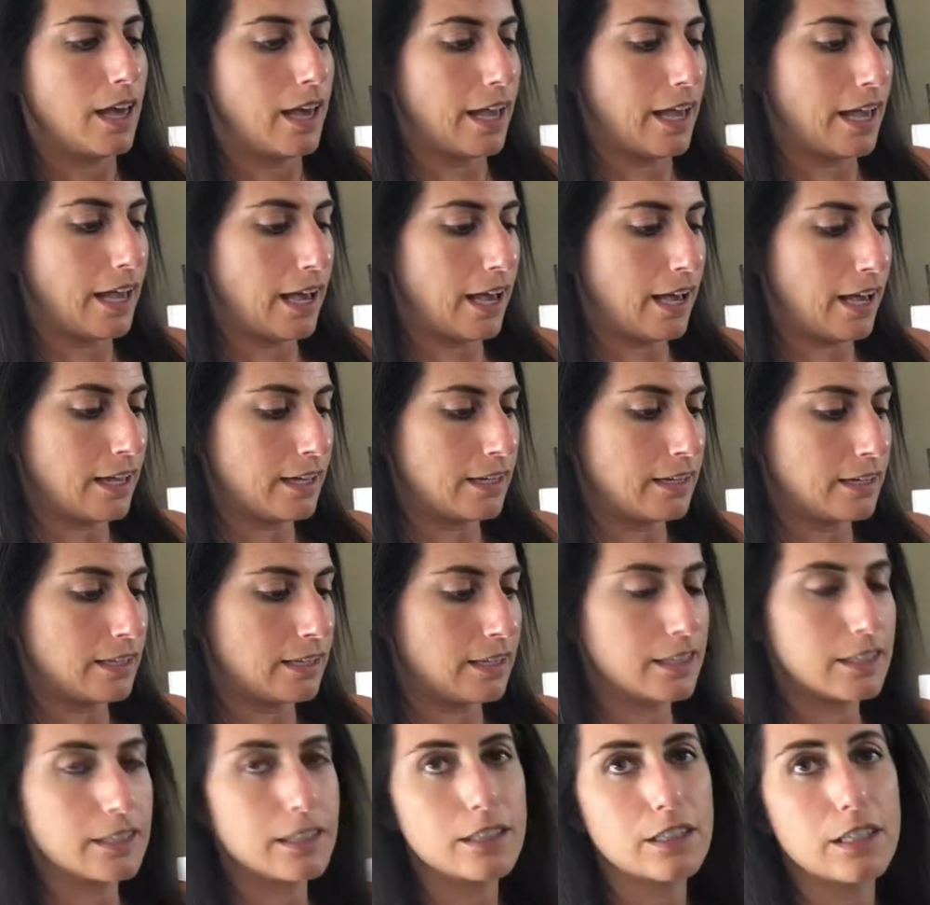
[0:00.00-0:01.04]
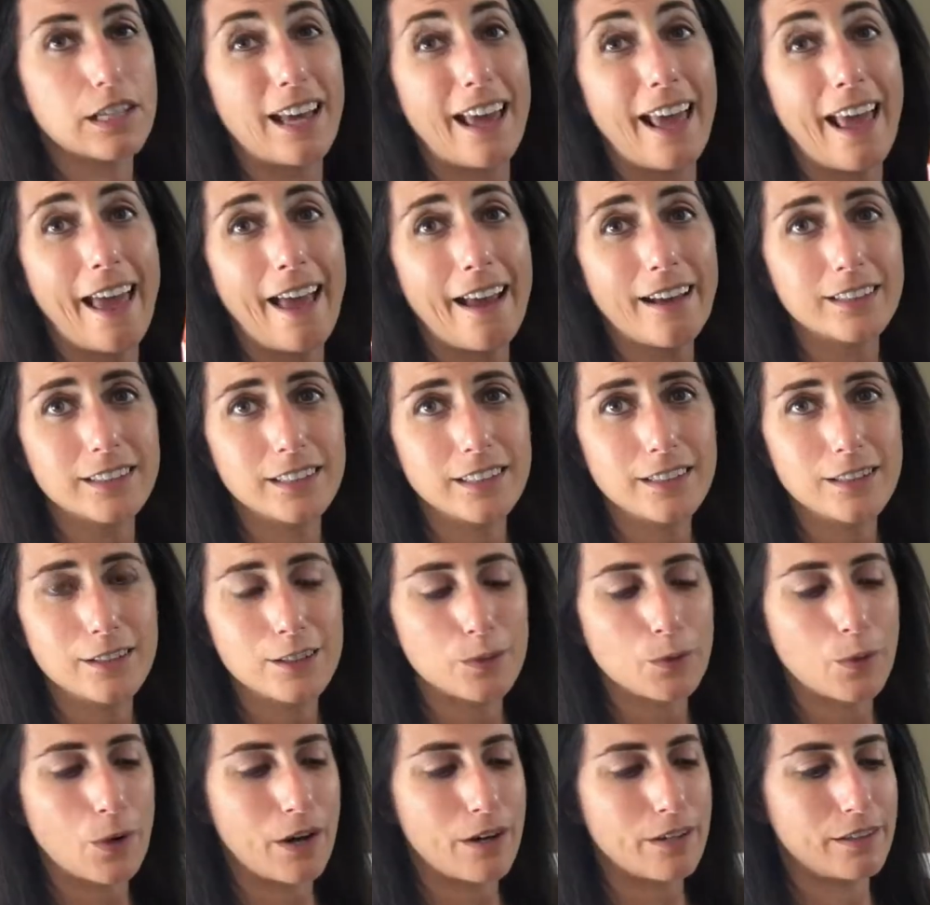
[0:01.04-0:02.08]
And this is an excellent
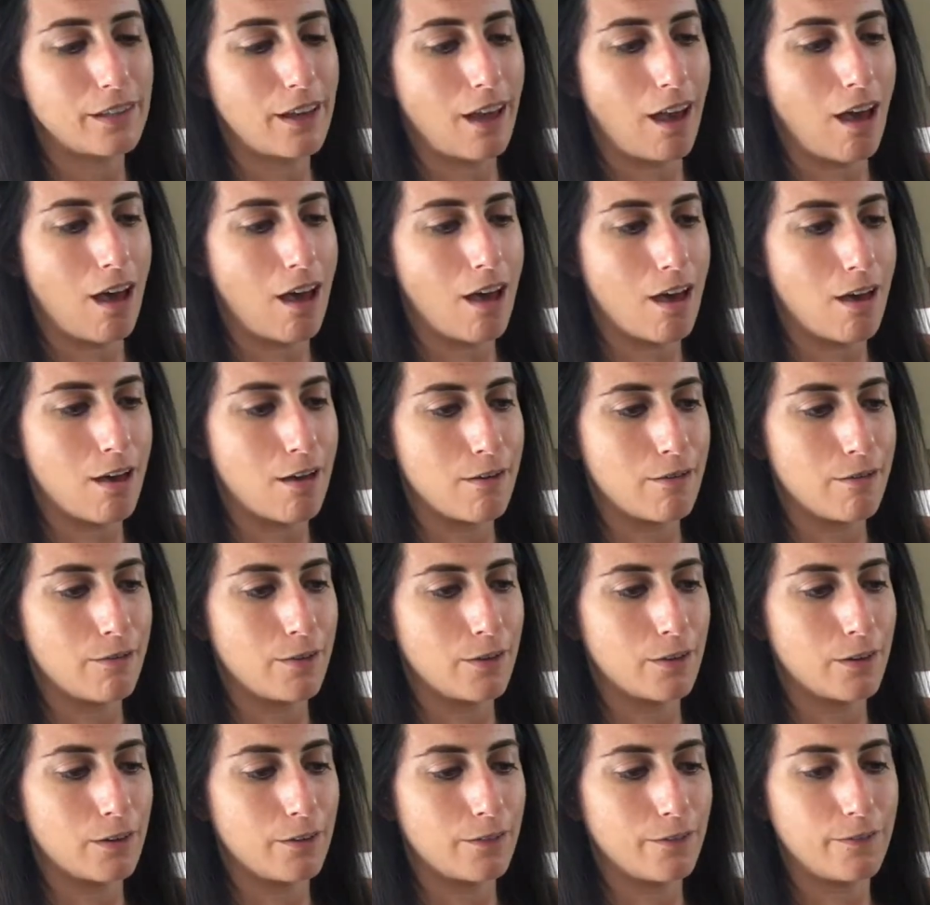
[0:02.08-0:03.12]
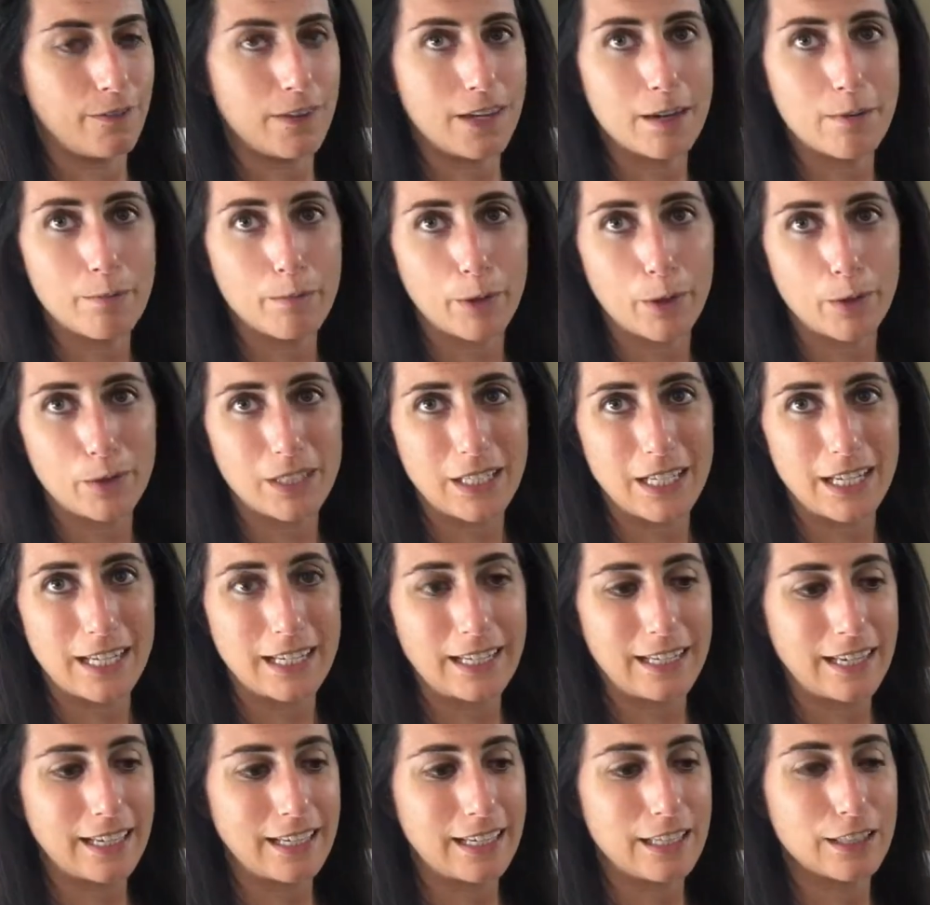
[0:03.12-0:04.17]
source of vegan
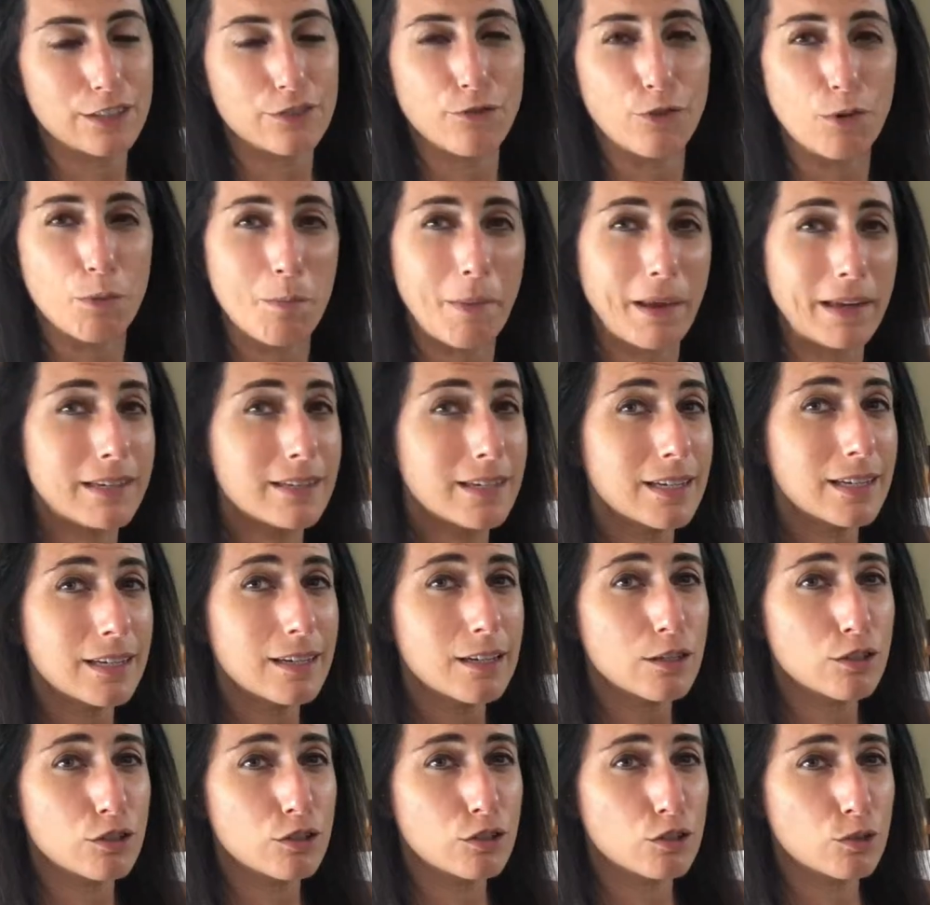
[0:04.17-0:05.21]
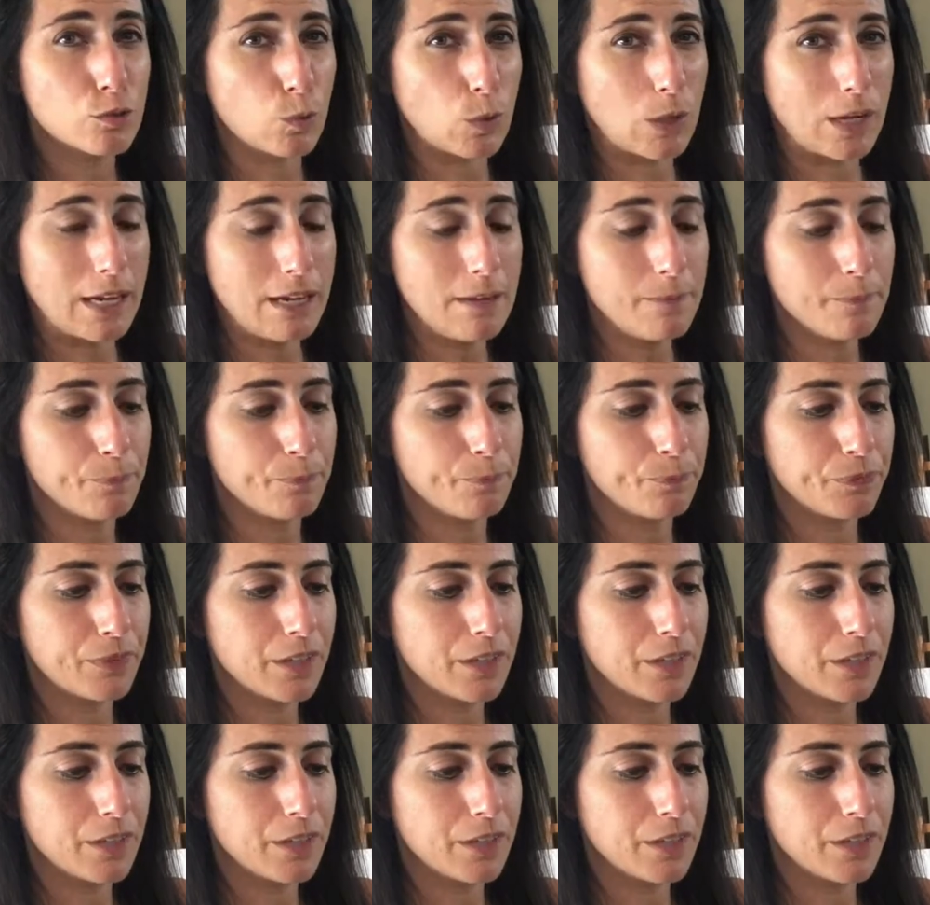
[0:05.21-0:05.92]
protein. It is fermented soy.